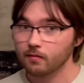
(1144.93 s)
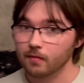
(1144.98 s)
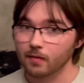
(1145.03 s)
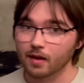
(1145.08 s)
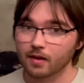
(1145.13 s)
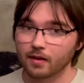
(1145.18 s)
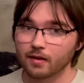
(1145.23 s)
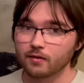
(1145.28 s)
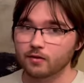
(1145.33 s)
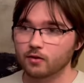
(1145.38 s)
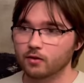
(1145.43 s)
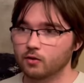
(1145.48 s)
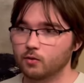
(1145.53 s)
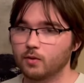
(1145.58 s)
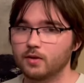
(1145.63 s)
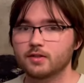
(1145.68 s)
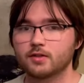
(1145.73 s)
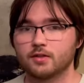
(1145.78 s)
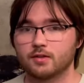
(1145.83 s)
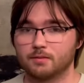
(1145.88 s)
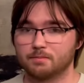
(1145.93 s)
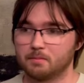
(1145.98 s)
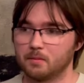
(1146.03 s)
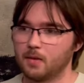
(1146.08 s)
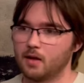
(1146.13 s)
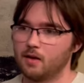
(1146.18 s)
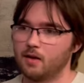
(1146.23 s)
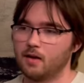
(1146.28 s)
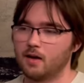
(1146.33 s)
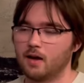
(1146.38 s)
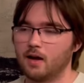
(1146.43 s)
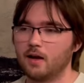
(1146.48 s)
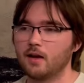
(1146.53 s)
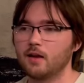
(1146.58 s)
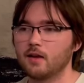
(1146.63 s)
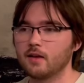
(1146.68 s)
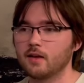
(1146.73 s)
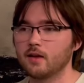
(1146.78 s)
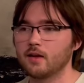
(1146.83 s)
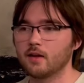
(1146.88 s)
And that's a good question.
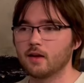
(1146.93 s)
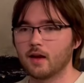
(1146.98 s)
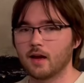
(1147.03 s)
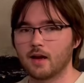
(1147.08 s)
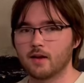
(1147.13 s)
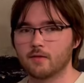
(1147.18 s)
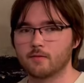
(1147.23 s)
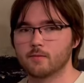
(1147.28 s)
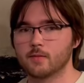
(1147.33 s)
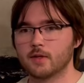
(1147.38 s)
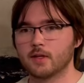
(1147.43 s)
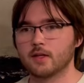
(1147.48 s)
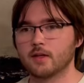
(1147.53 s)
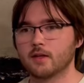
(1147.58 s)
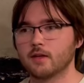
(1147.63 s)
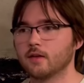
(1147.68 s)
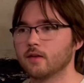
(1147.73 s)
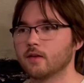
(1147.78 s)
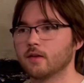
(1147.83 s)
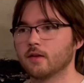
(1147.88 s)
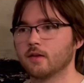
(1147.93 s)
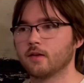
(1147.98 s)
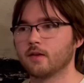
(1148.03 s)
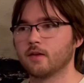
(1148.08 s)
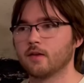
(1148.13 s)
I have been